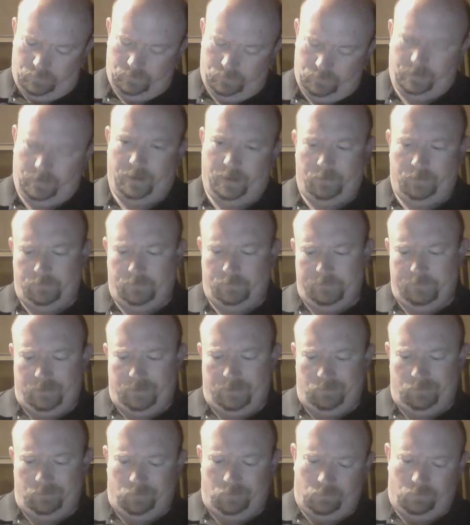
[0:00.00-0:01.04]
old. Yeah, 3
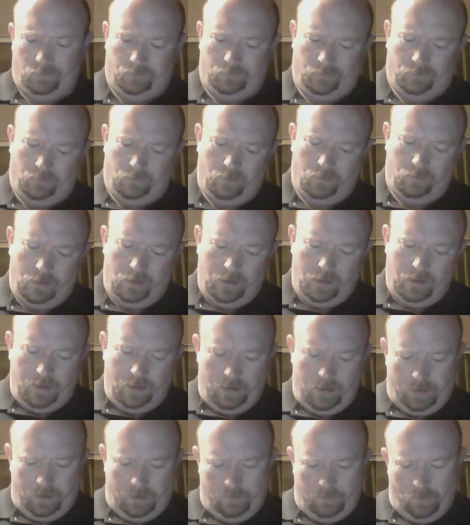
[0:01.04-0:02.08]
months old, so
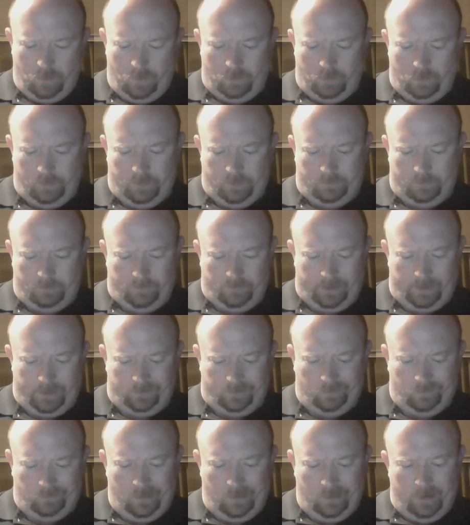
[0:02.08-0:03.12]
I'm well within
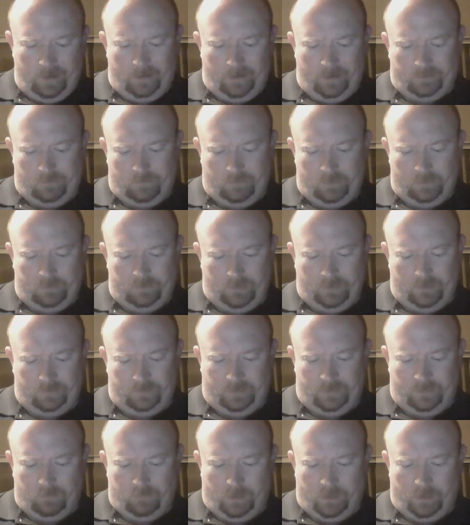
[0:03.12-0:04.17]
range. A smooth,
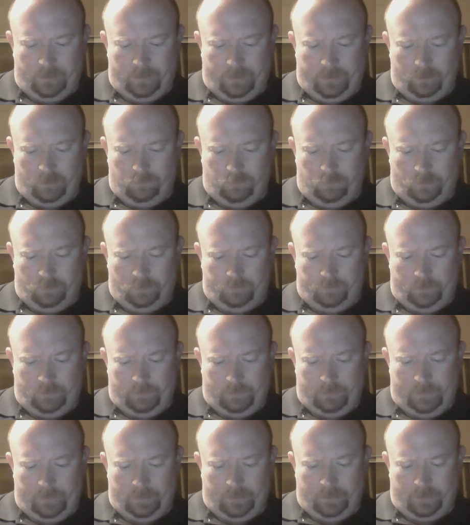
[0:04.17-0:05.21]
toasty brown ale brewed
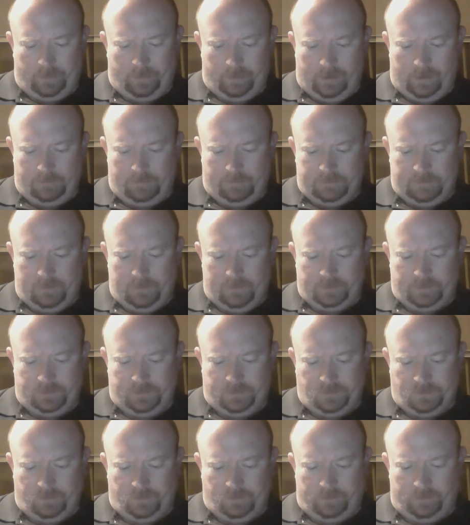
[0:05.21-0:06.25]
with American hops, best
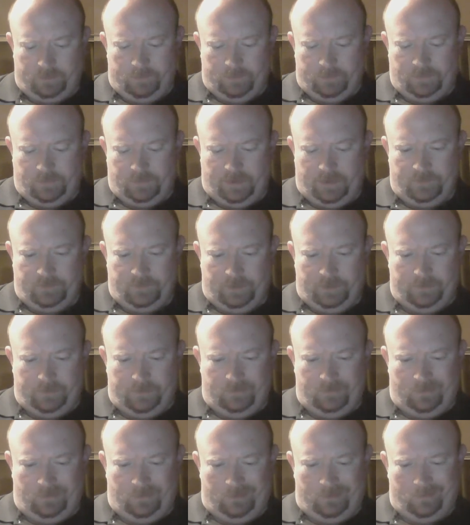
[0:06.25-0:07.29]
enjoyed with the changing of
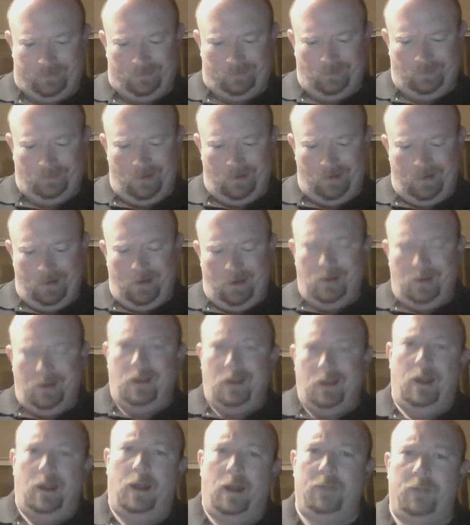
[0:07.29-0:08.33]
the seasons.
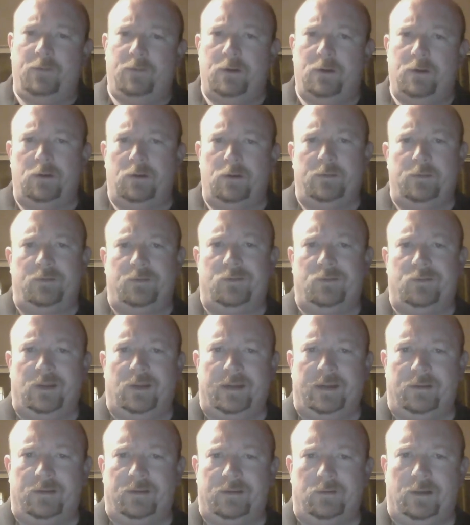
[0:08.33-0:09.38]
If you go to their
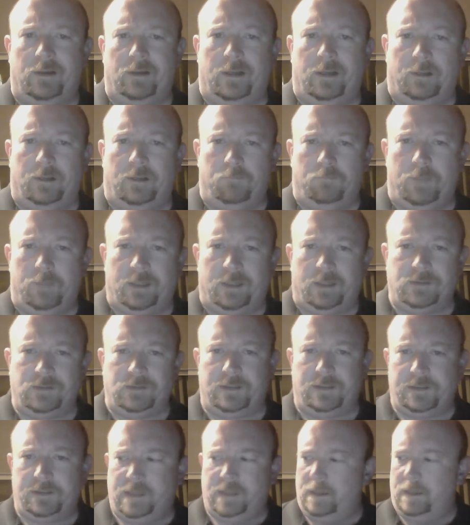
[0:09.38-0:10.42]
site, Bell's
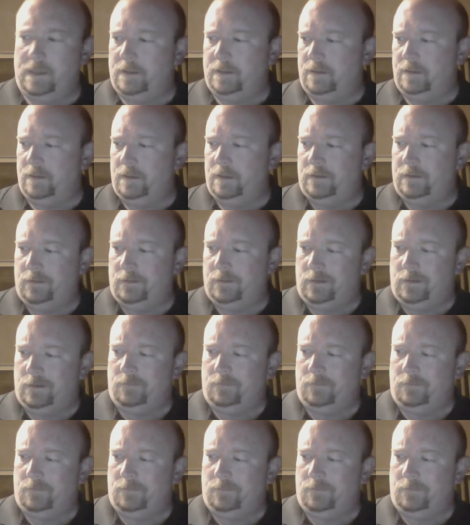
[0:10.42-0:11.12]
does say that